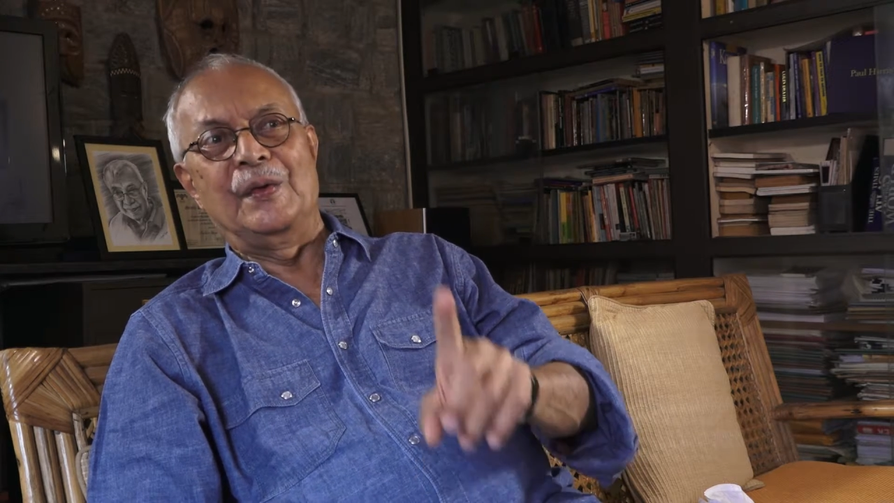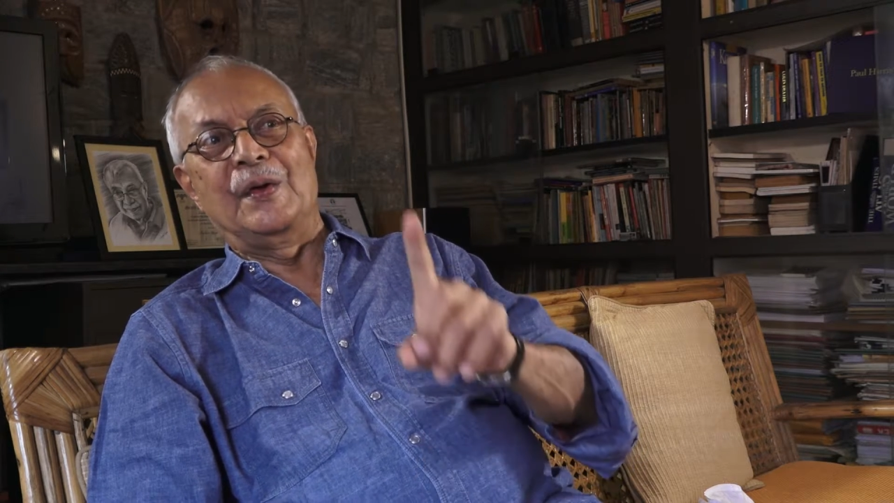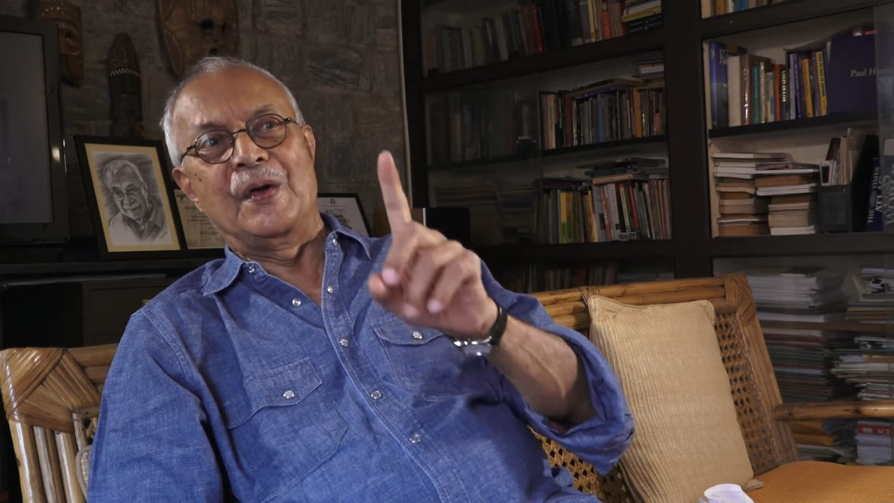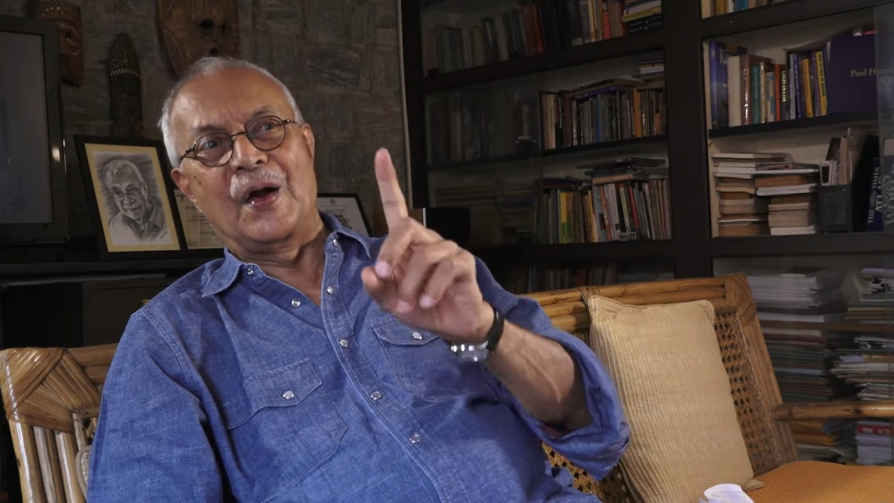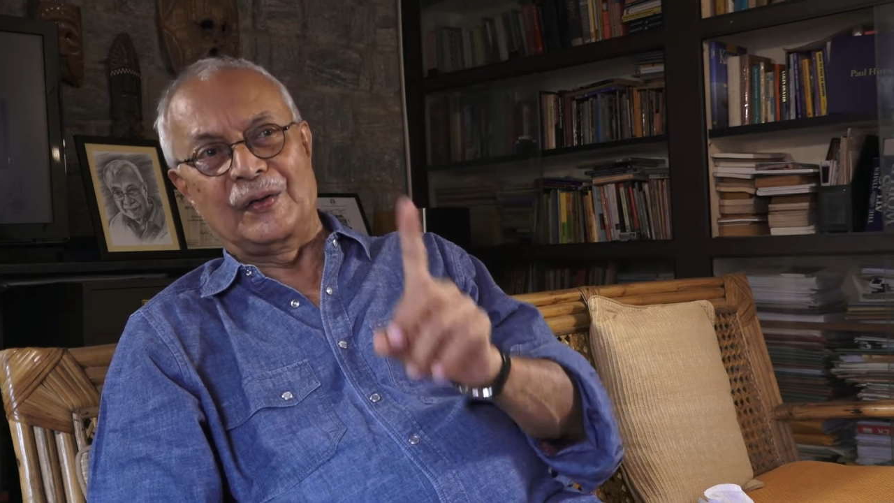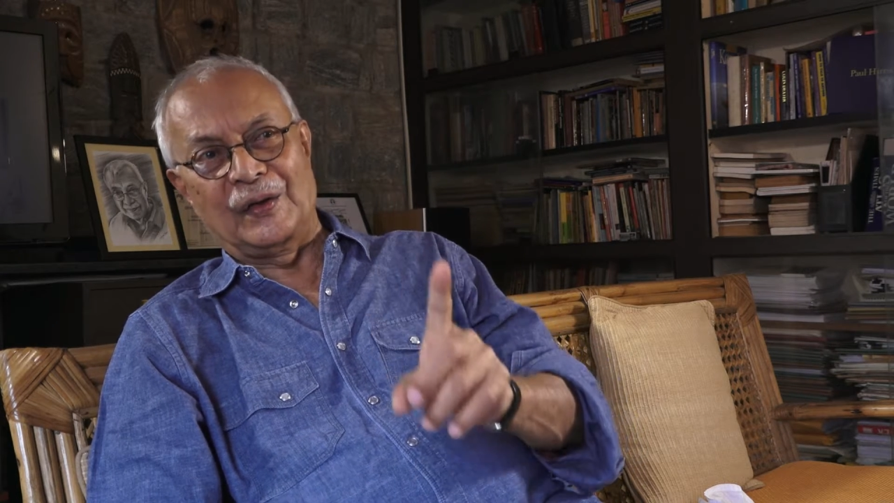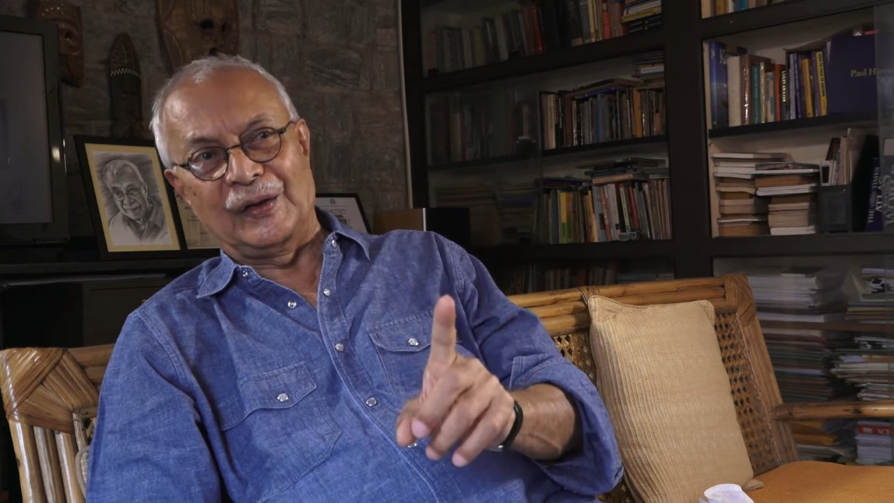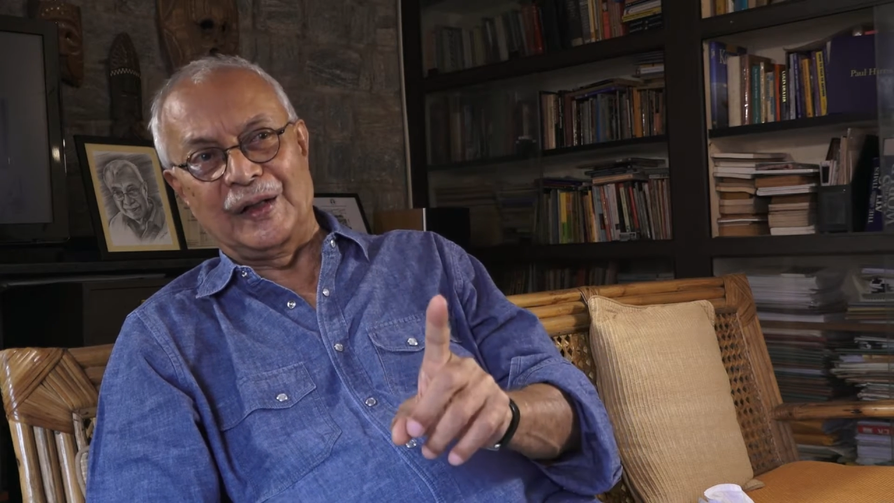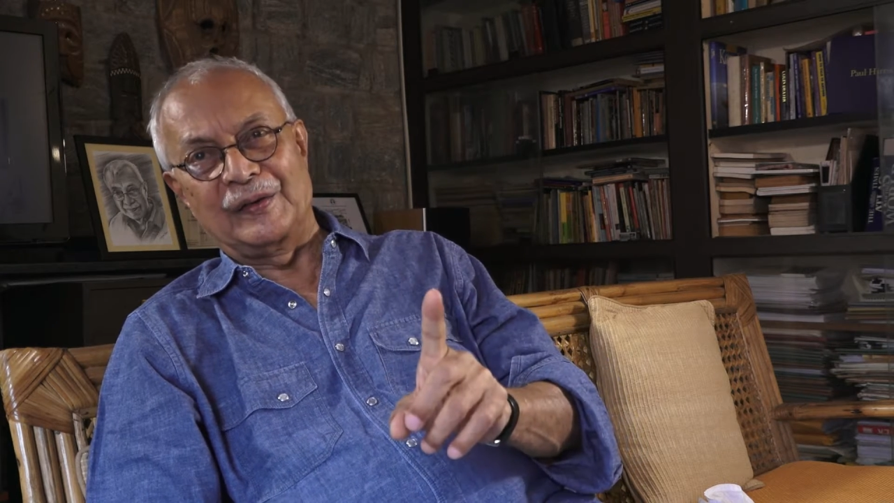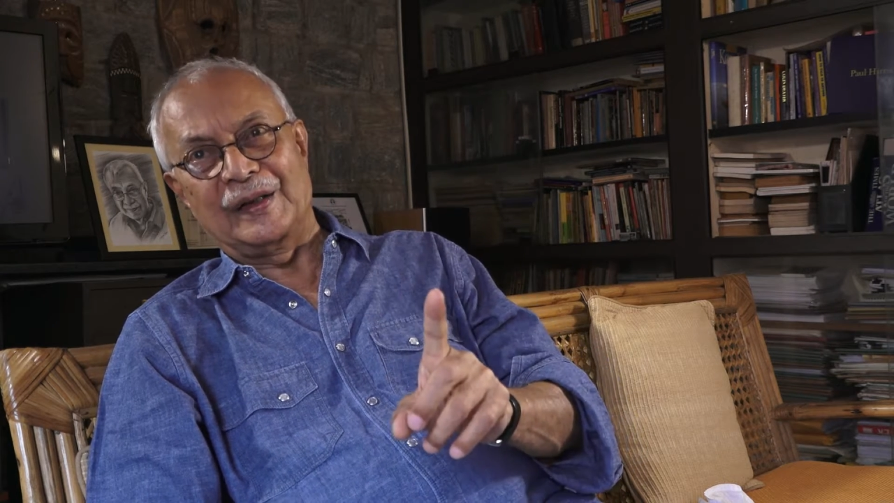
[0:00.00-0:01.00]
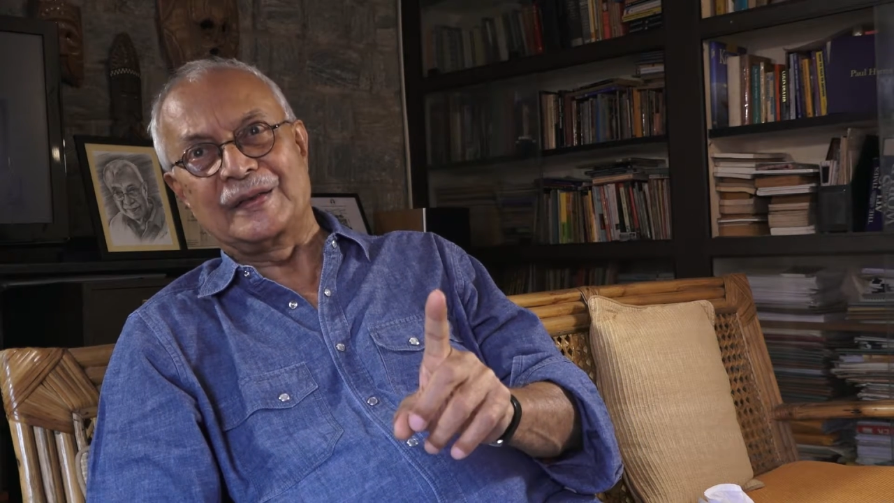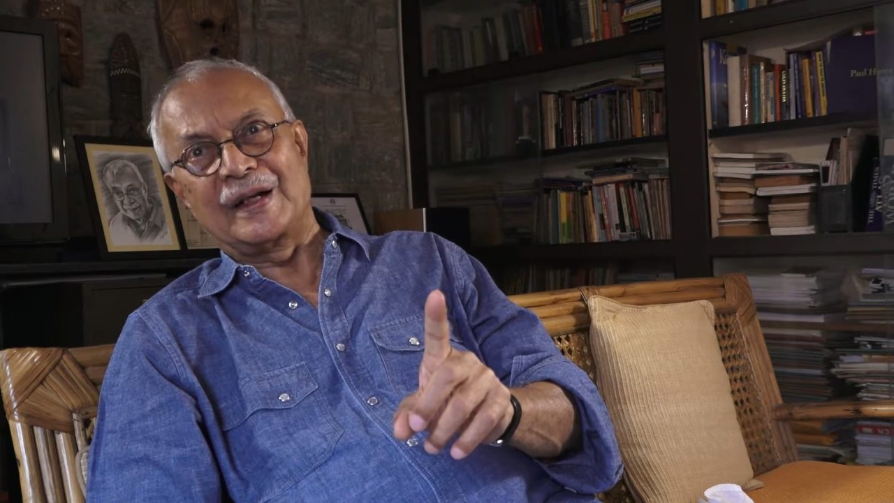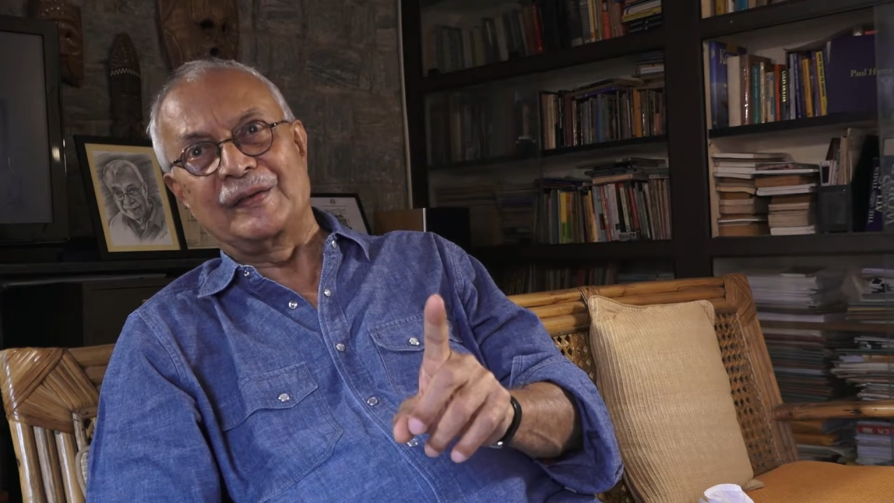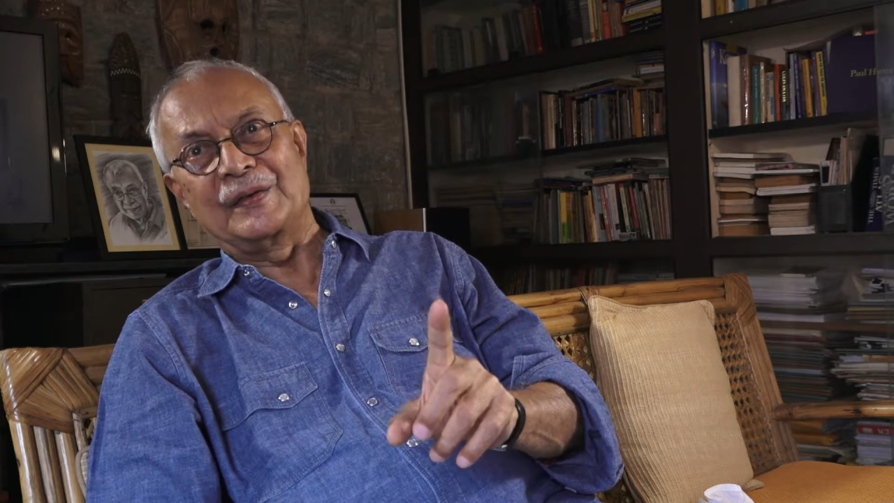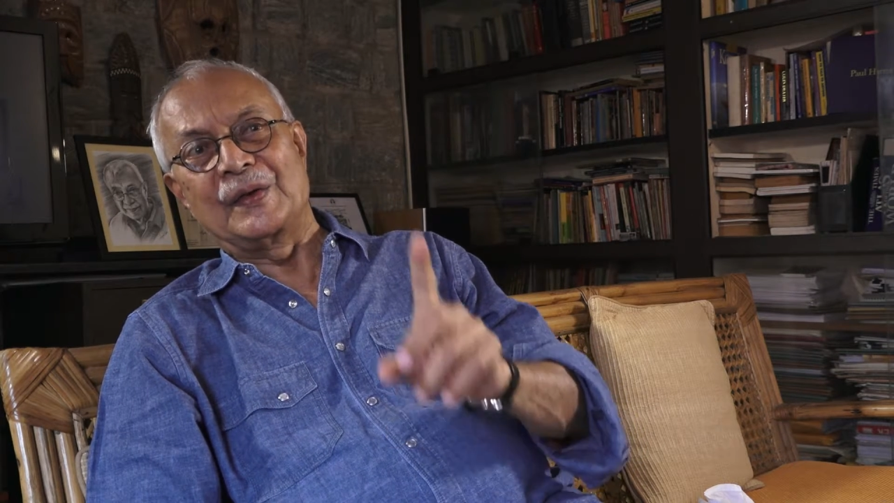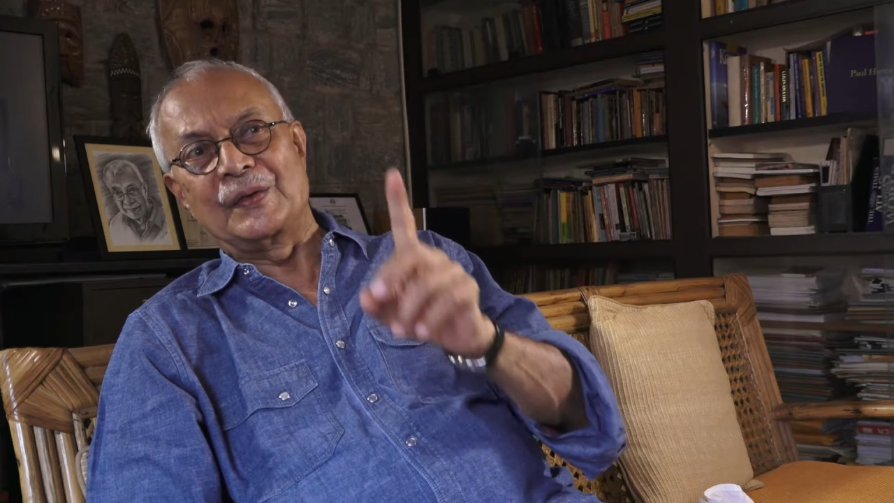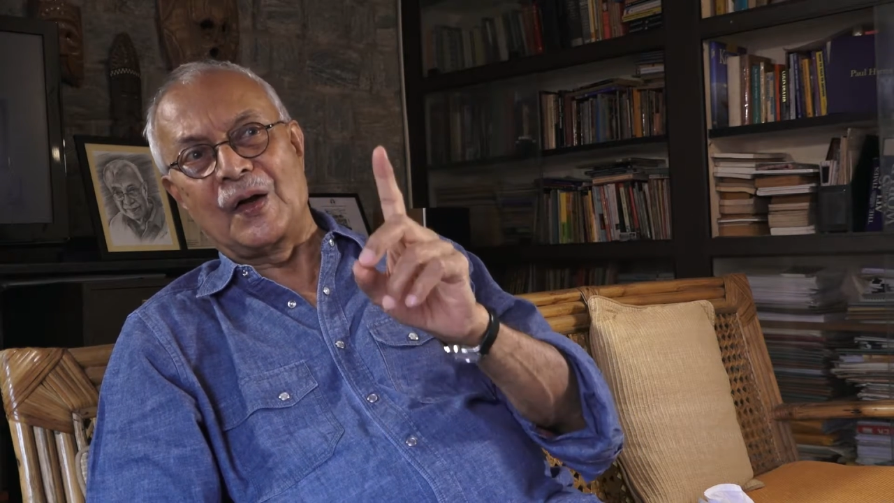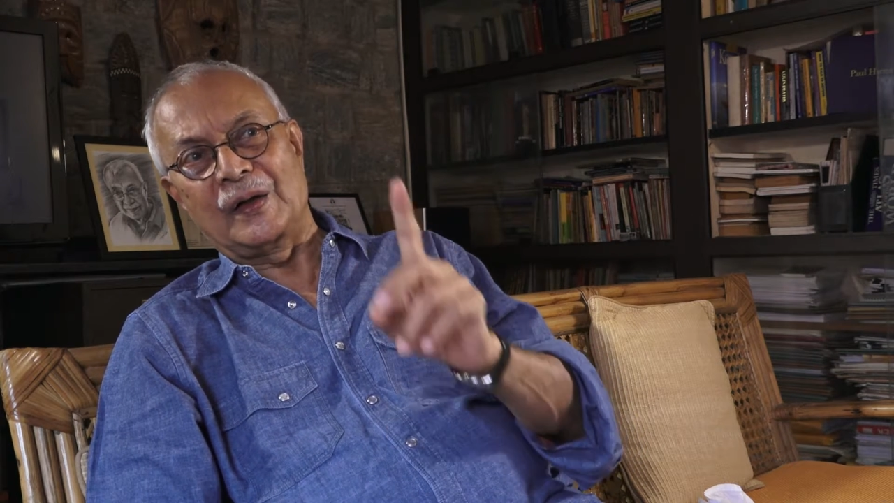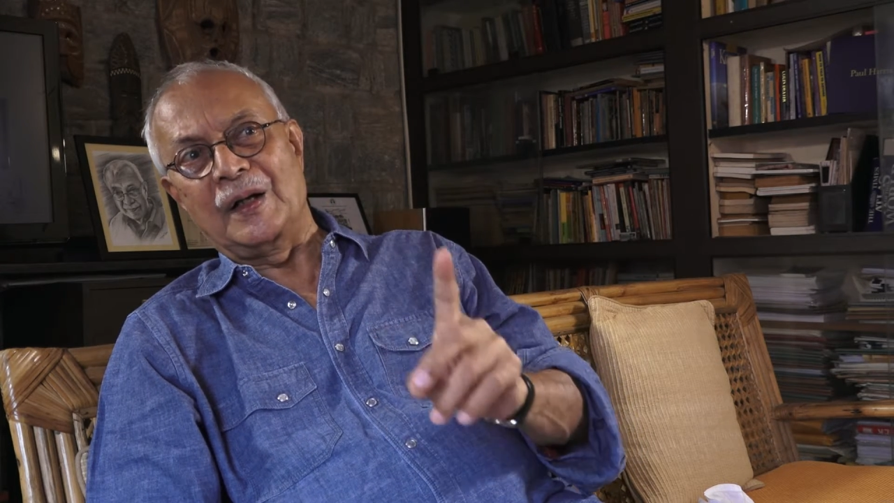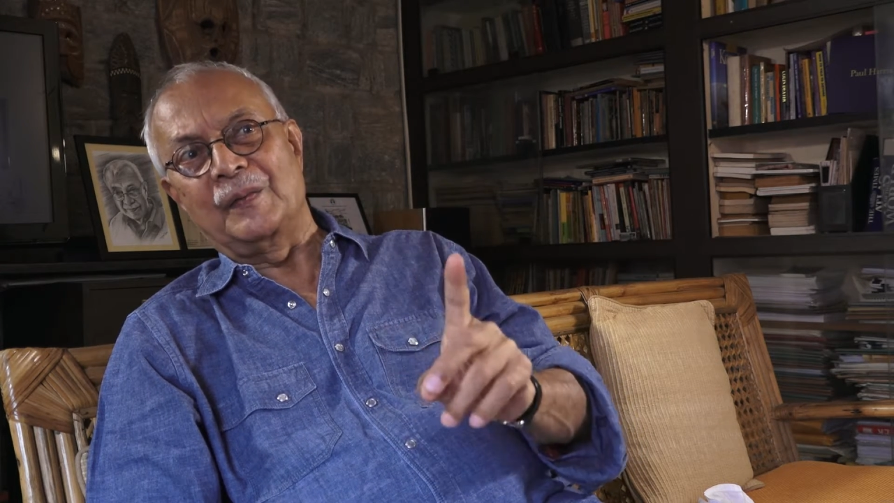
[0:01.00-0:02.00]
we're not talking extravagance, we're
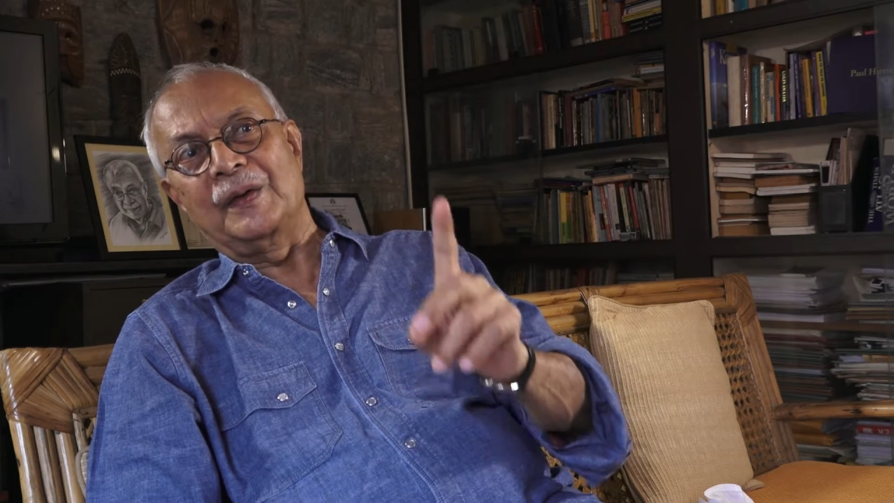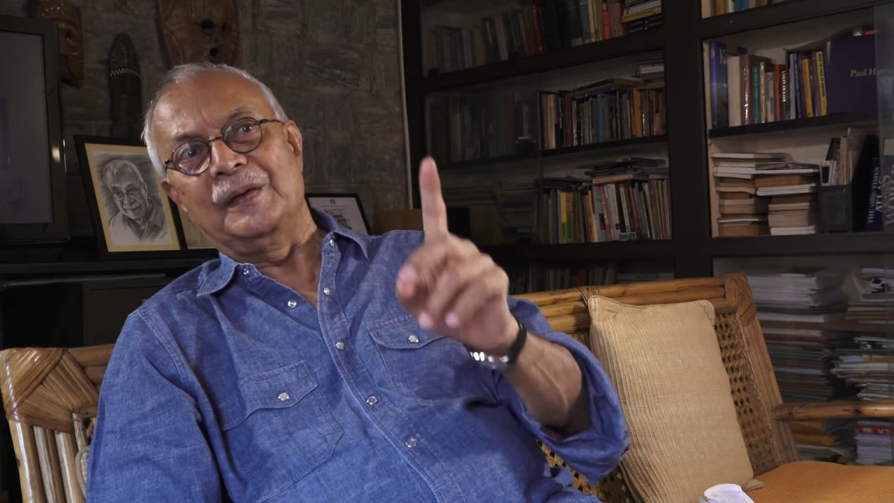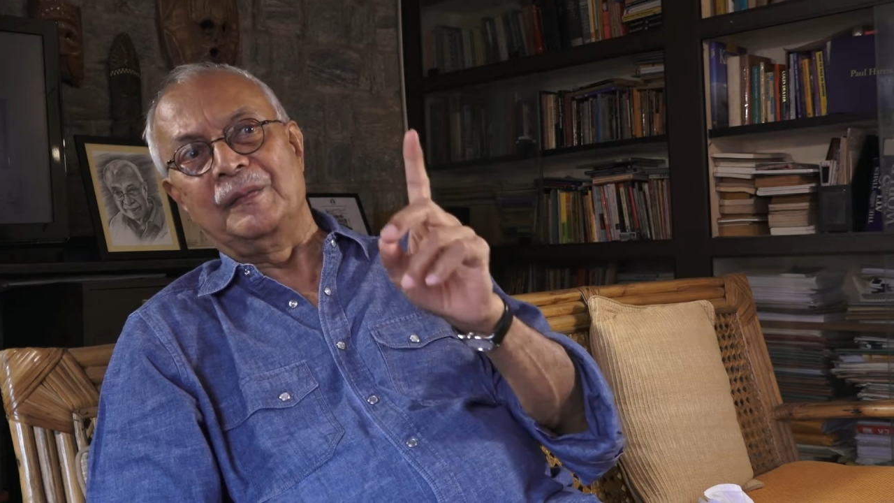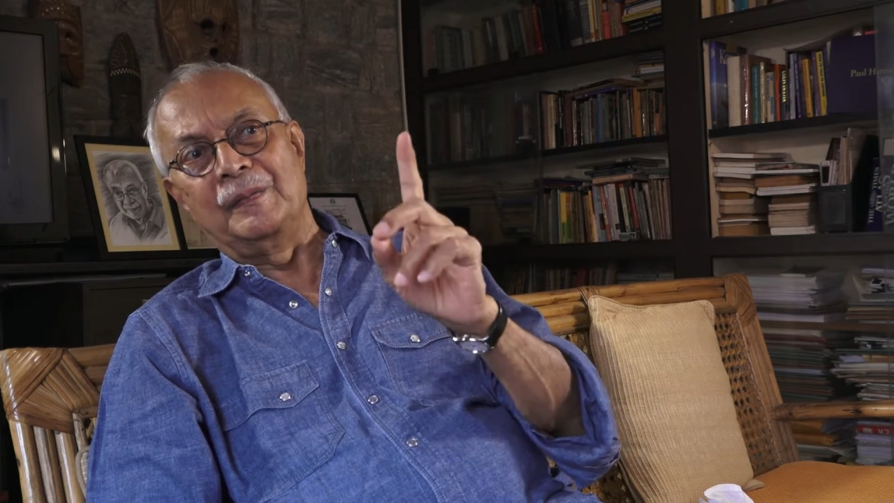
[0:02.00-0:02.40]
talking about